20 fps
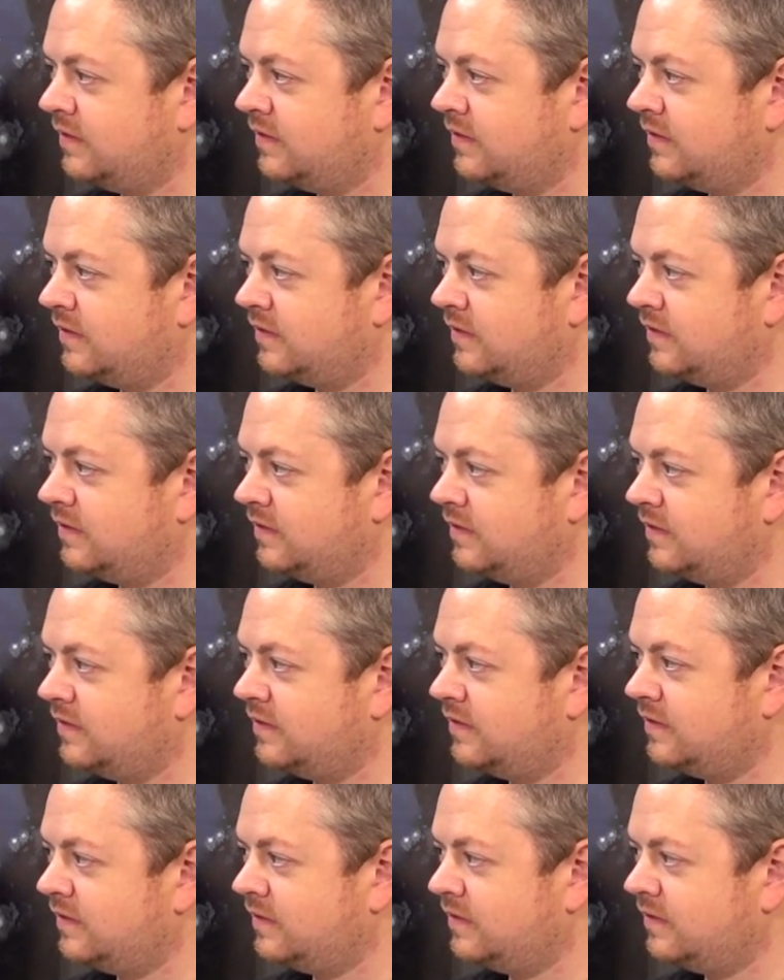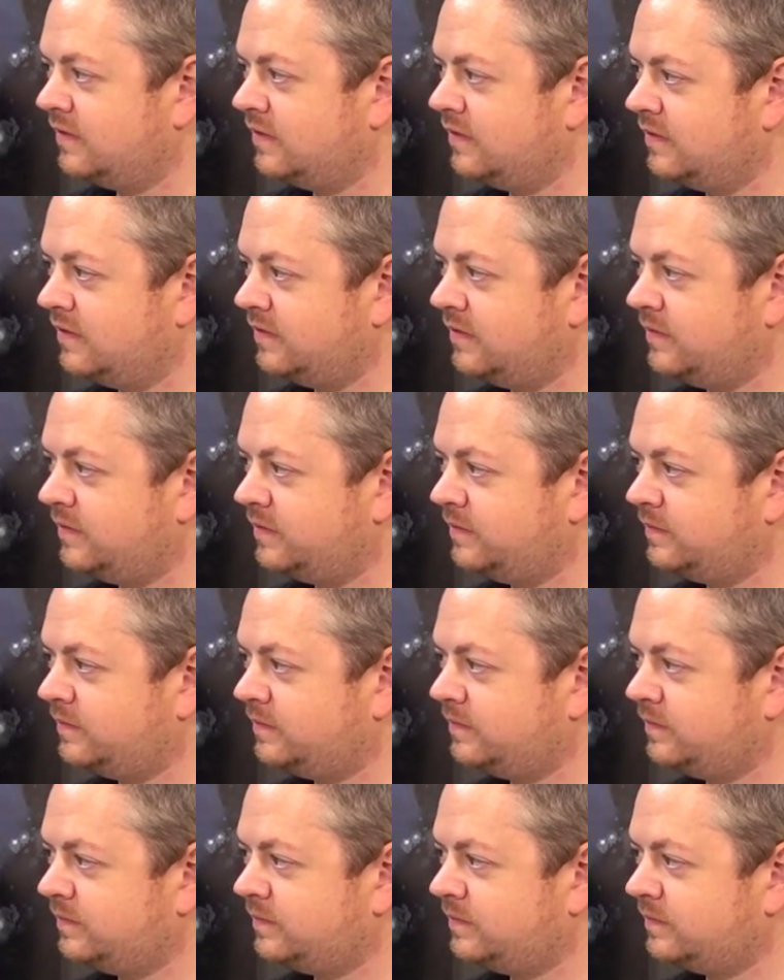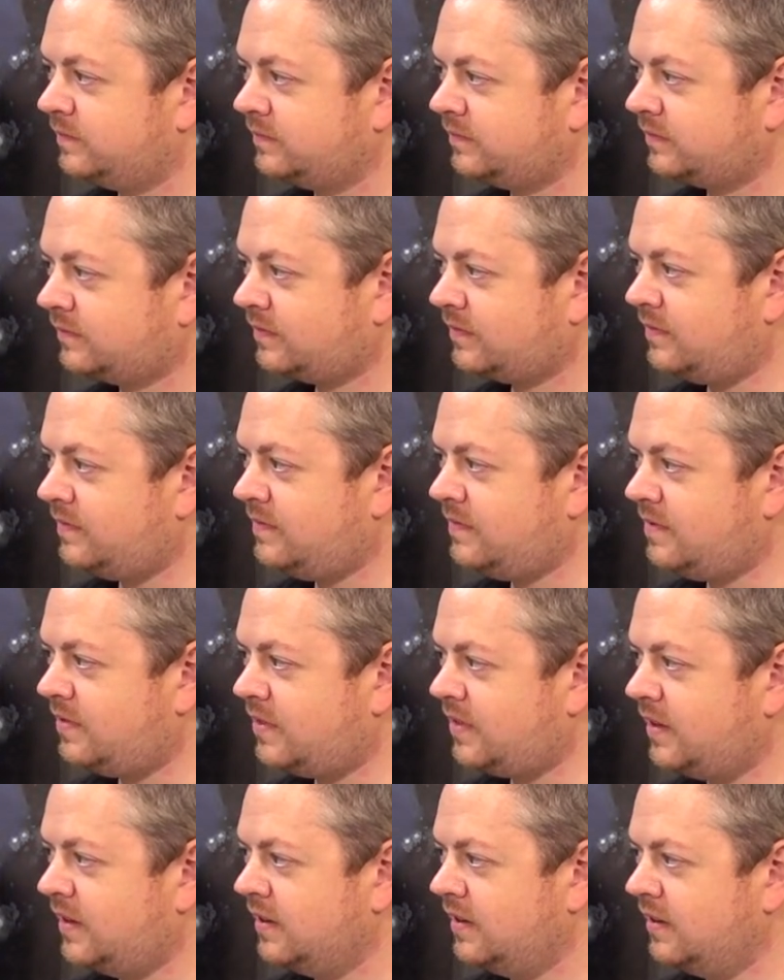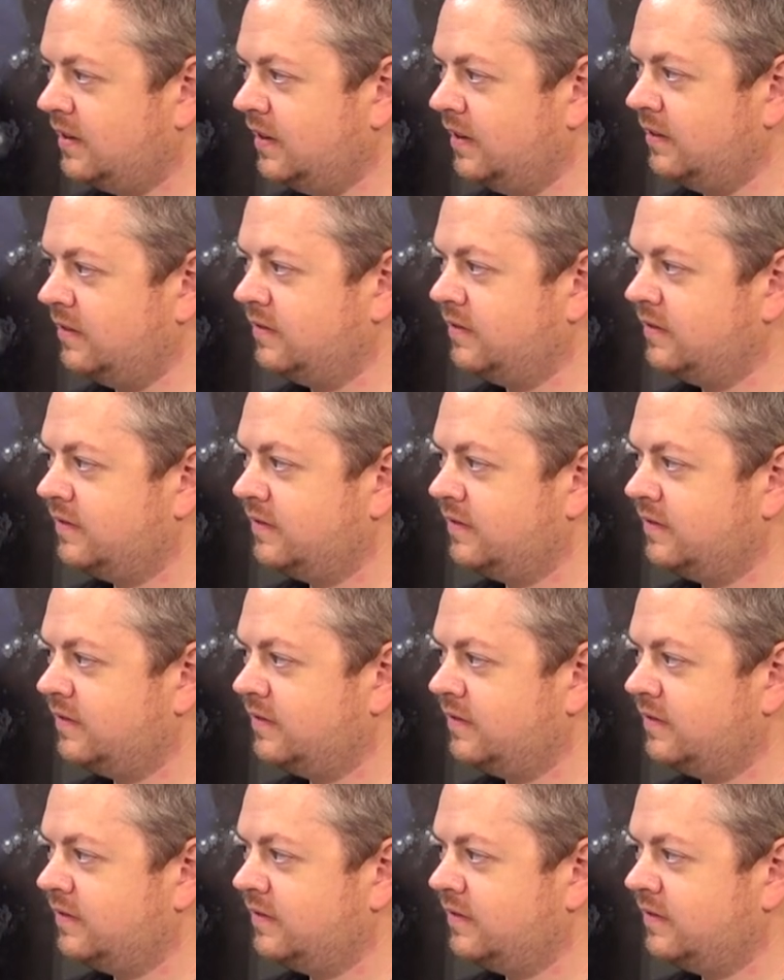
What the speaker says: [no speech]